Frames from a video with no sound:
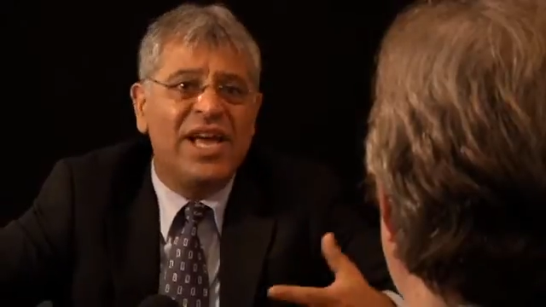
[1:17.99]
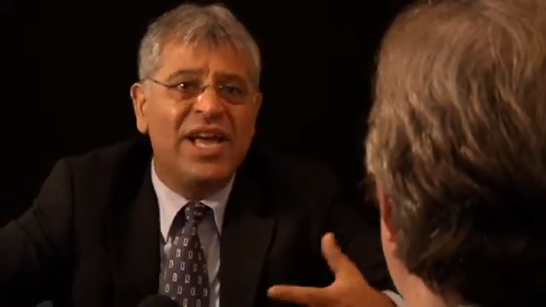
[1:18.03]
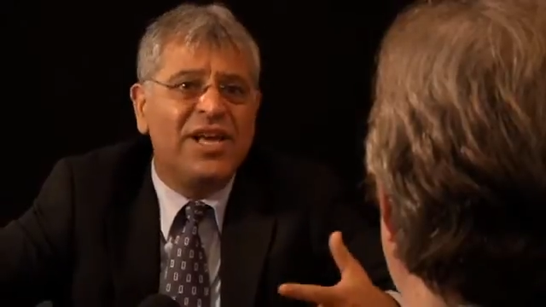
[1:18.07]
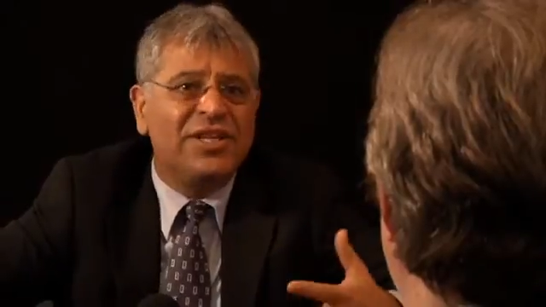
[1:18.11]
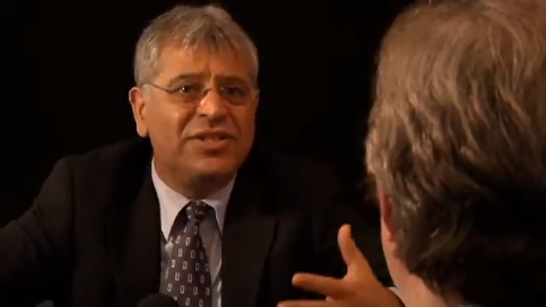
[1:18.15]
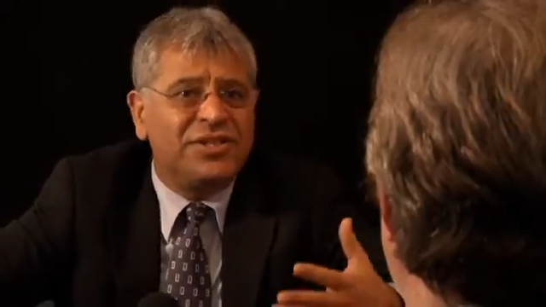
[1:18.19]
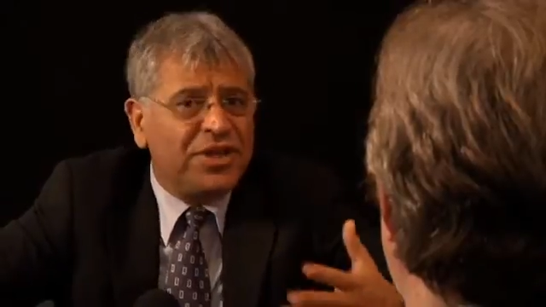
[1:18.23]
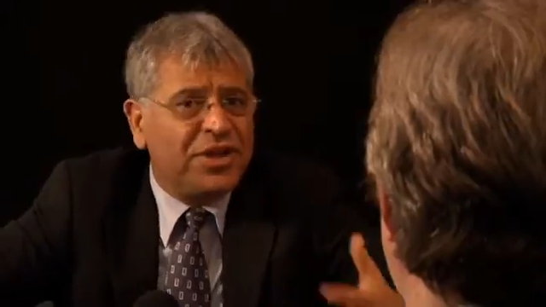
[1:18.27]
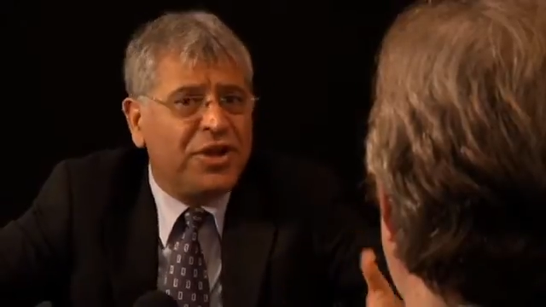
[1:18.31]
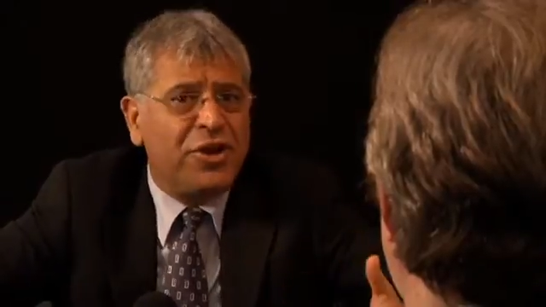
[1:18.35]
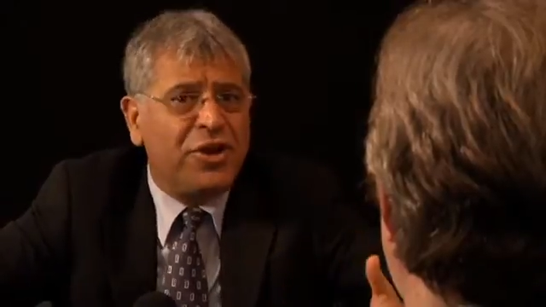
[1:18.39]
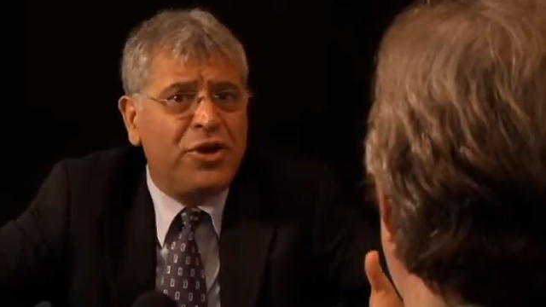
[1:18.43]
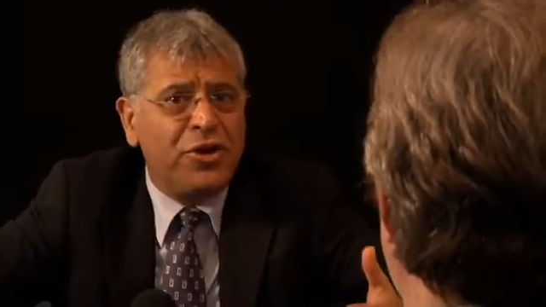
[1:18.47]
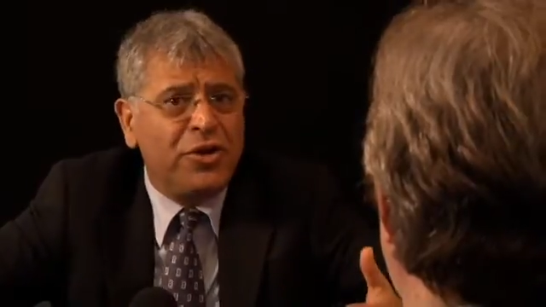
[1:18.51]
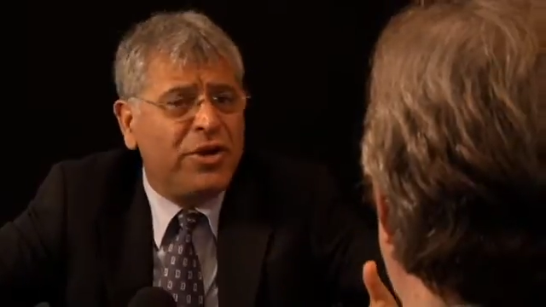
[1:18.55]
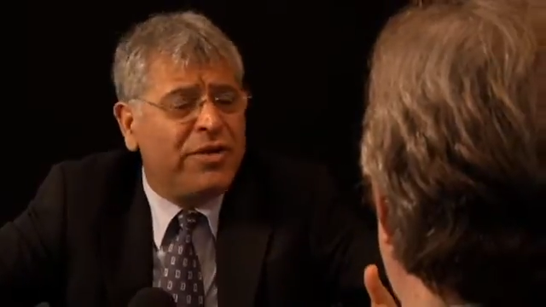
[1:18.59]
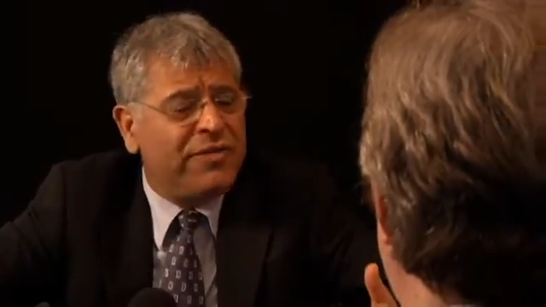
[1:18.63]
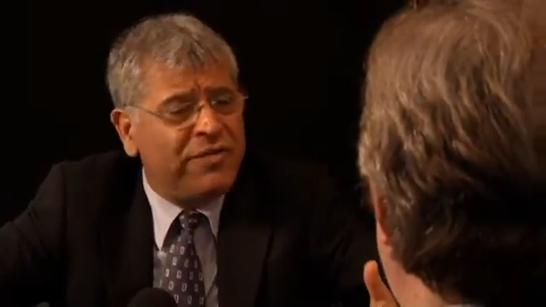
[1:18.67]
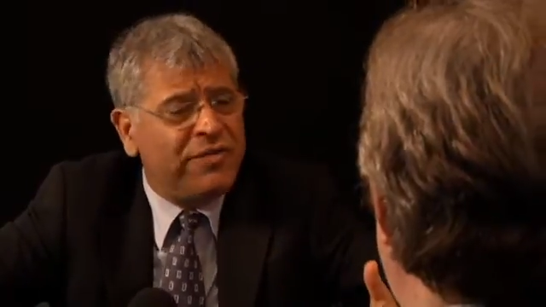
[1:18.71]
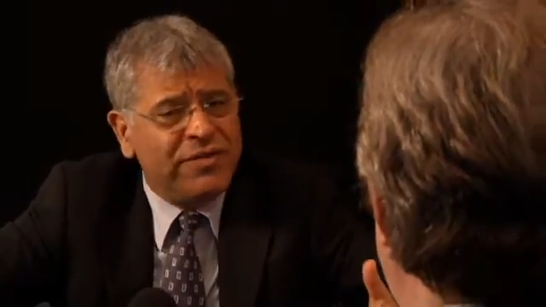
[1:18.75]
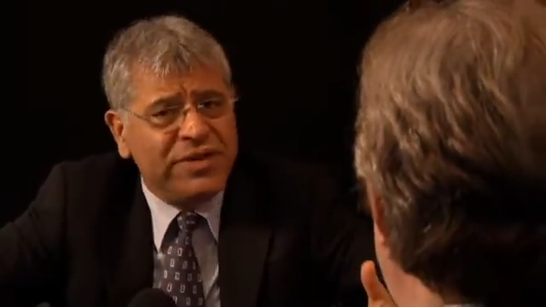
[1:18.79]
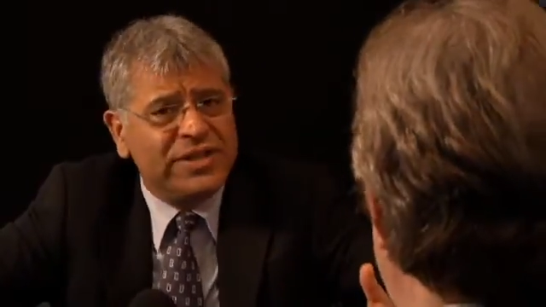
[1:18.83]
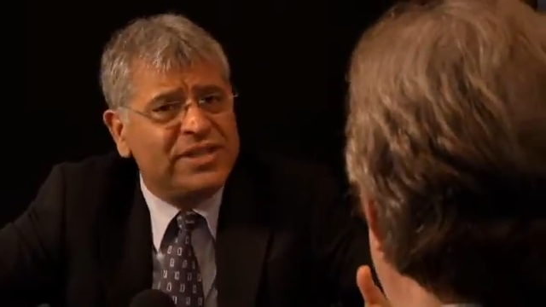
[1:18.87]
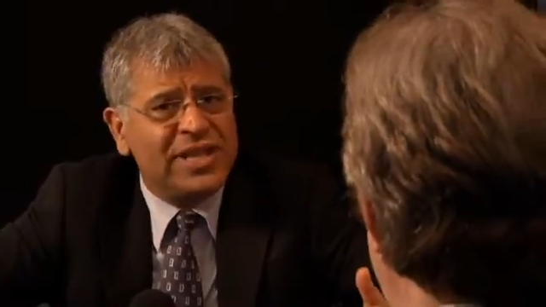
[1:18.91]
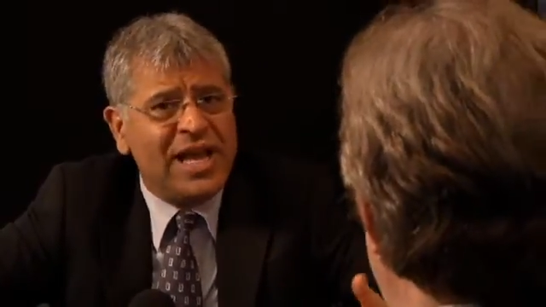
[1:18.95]
security,
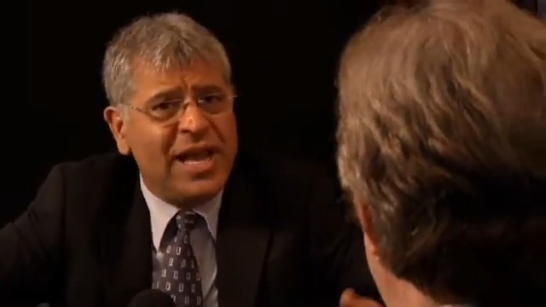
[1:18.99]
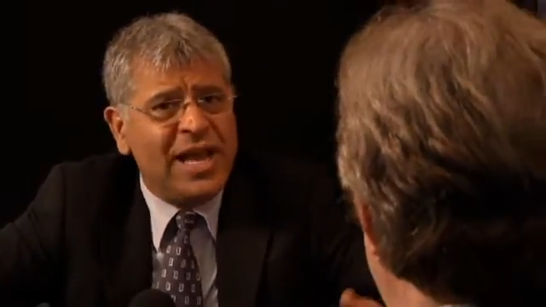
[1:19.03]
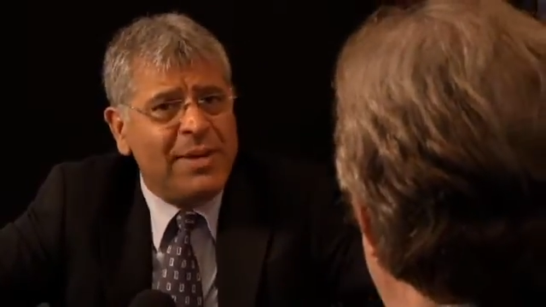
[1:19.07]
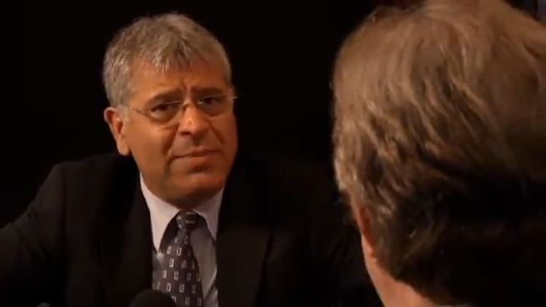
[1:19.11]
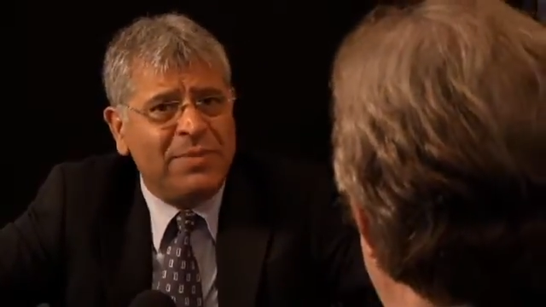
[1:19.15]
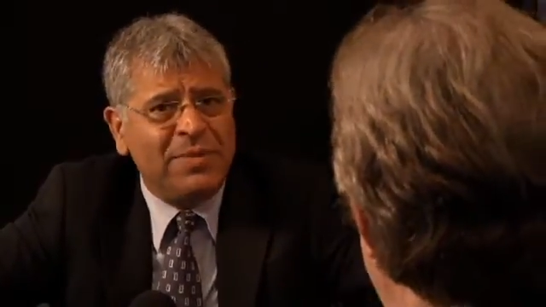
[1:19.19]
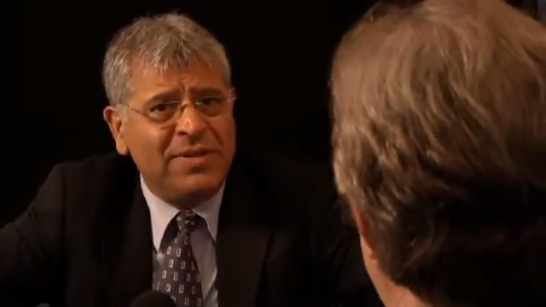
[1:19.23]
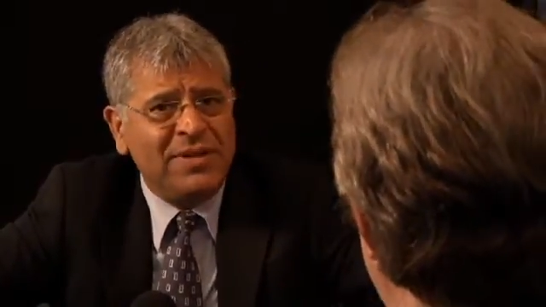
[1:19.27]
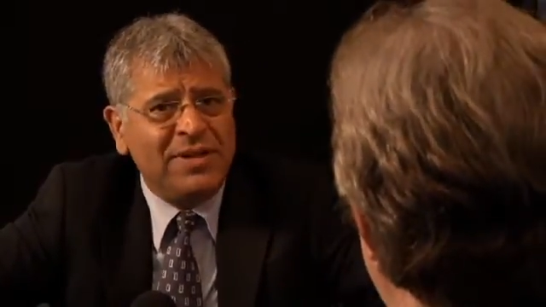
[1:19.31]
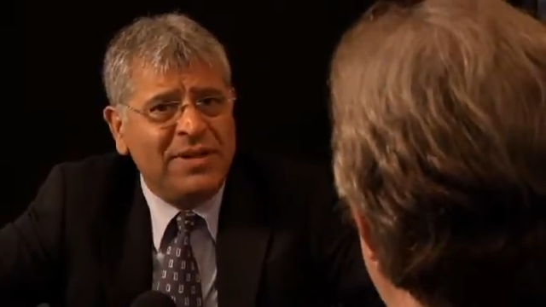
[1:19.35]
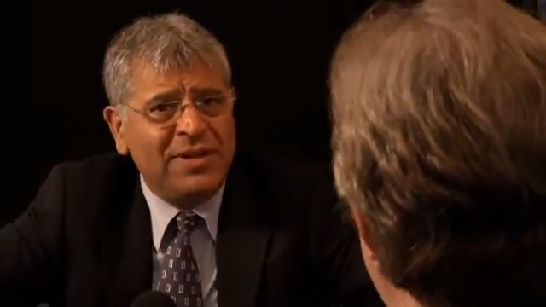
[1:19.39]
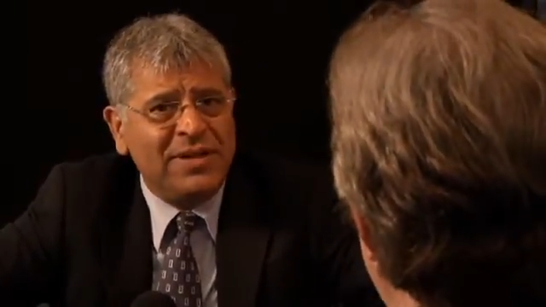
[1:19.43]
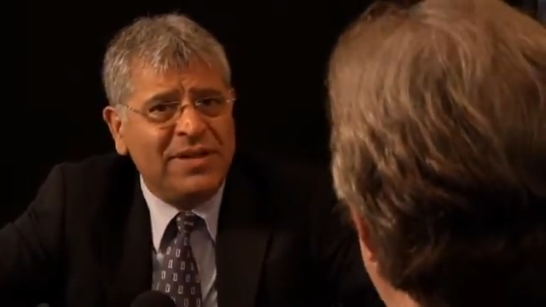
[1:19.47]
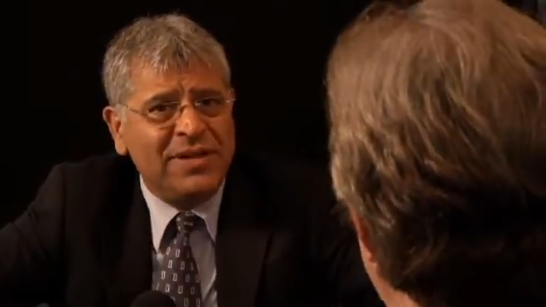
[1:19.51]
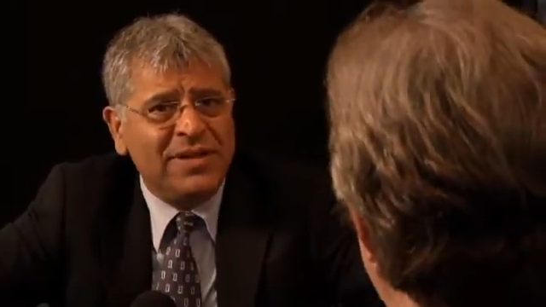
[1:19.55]
for example?